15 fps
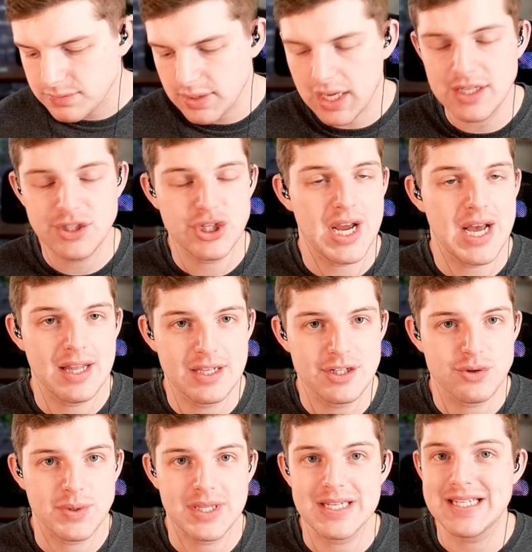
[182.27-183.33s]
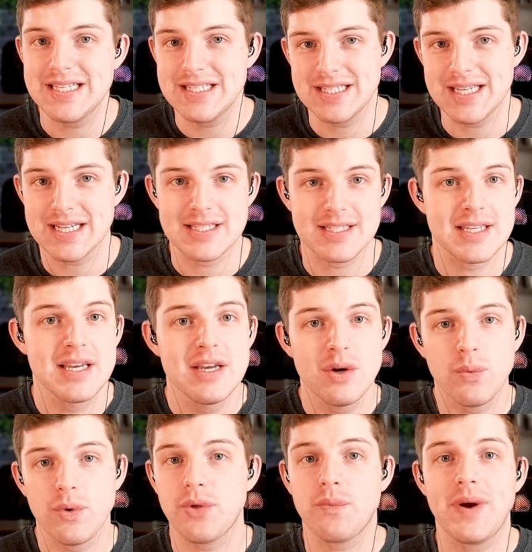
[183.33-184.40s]
challenge with a d6
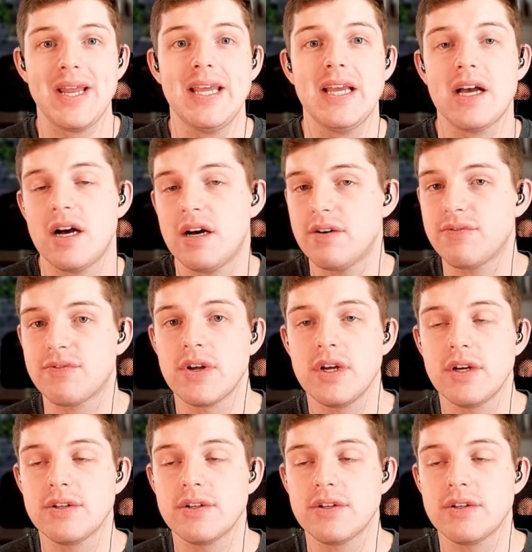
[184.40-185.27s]
with a rating of